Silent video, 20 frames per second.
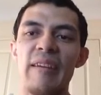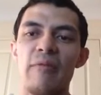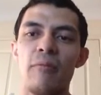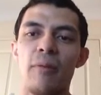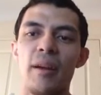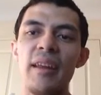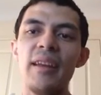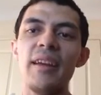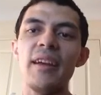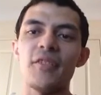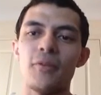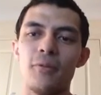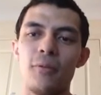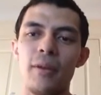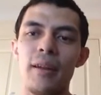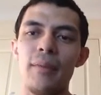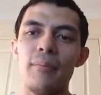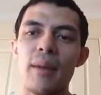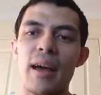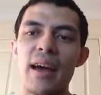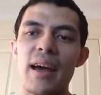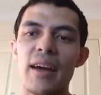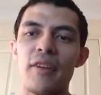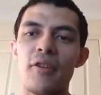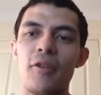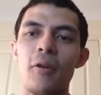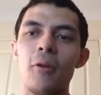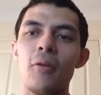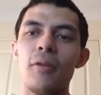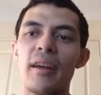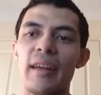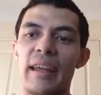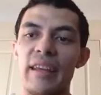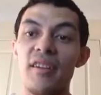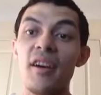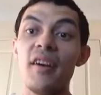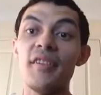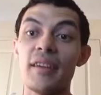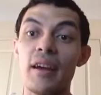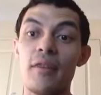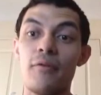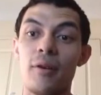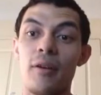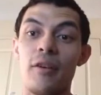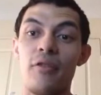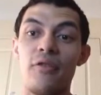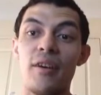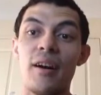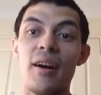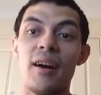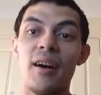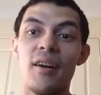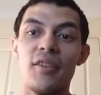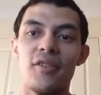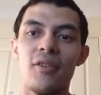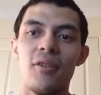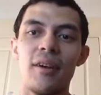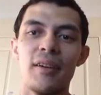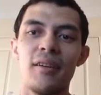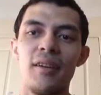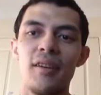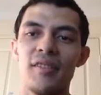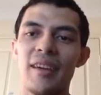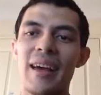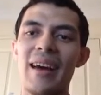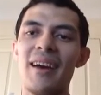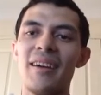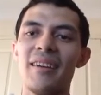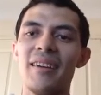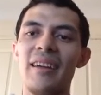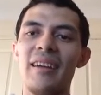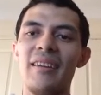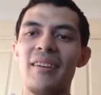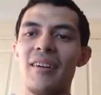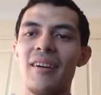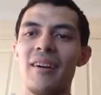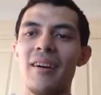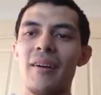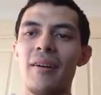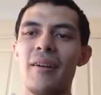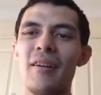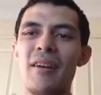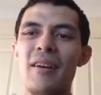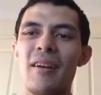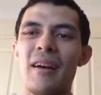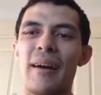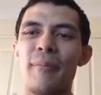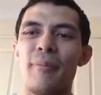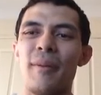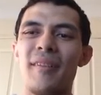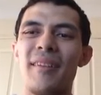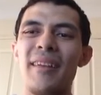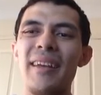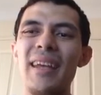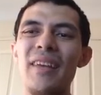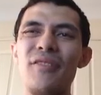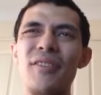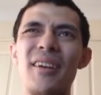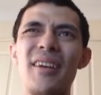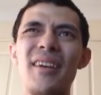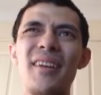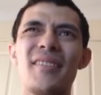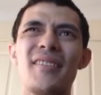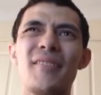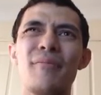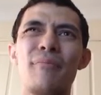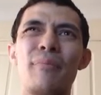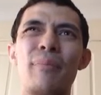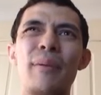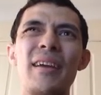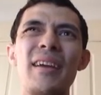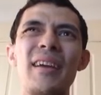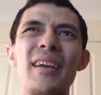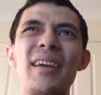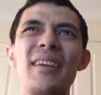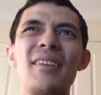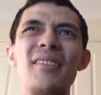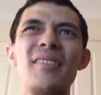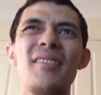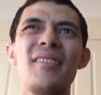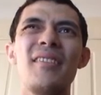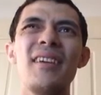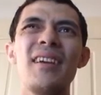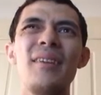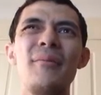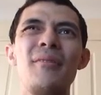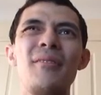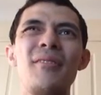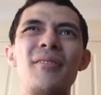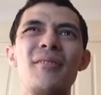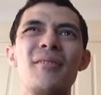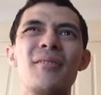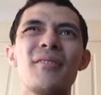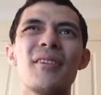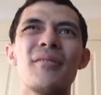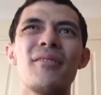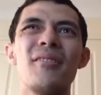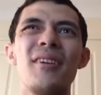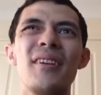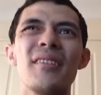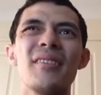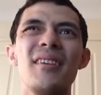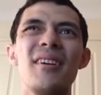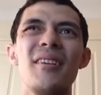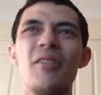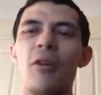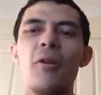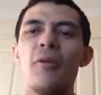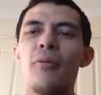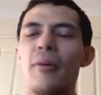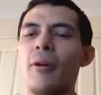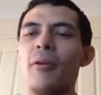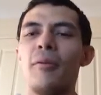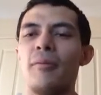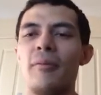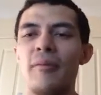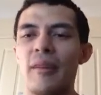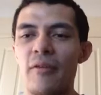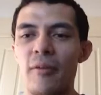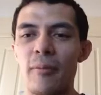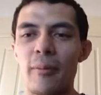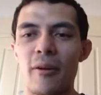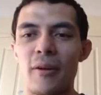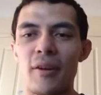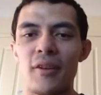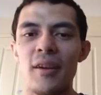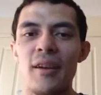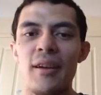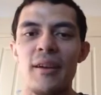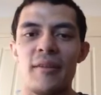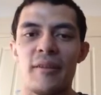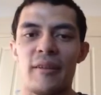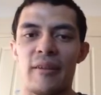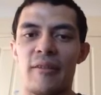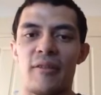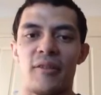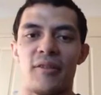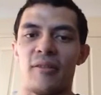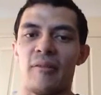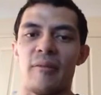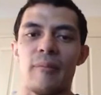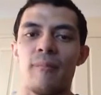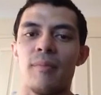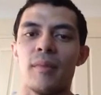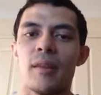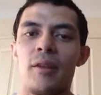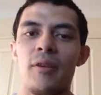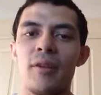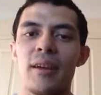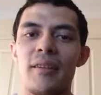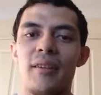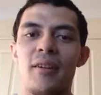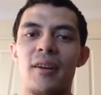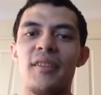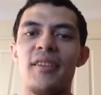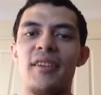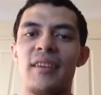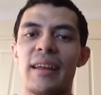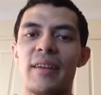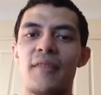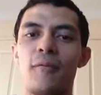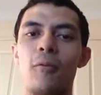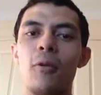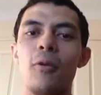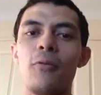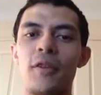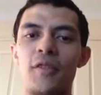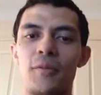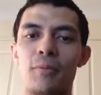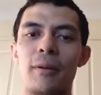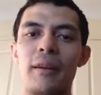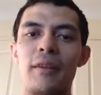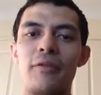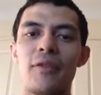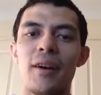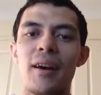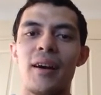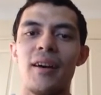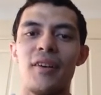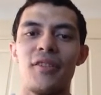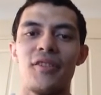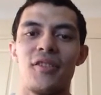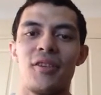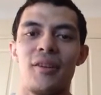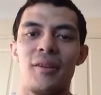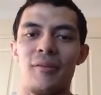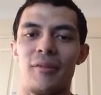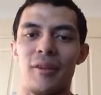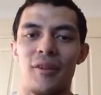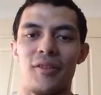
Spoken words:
when he gets really mad and all that, he does get very fast, tagging, I believe it's Speed Demon or something like that. Oh, well, never mind. You get the idea that Wolverine's pretty fast.